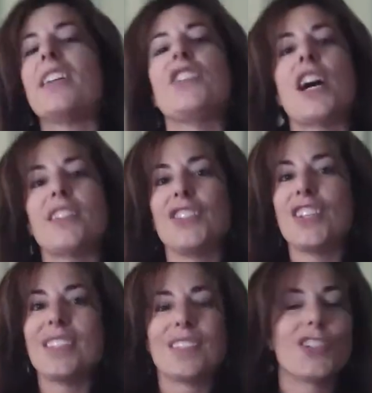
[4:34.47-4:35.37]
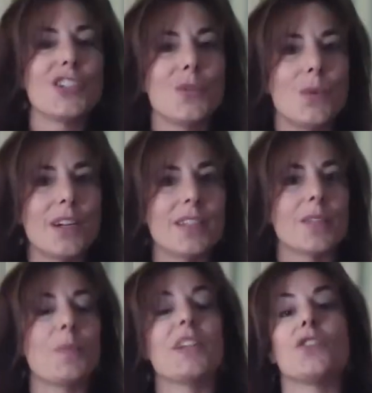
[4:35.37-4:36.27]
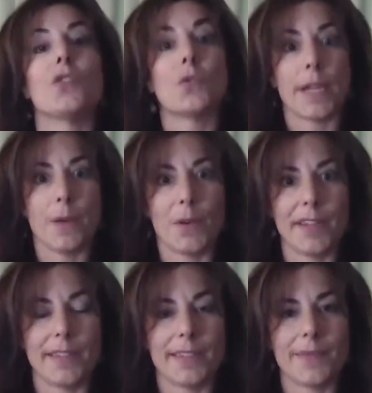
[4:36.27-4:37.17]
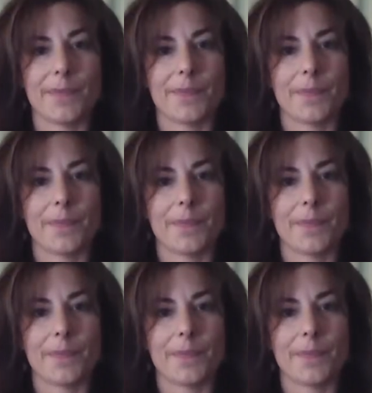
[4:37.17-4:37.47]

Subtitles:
Not just good ones, but great ones.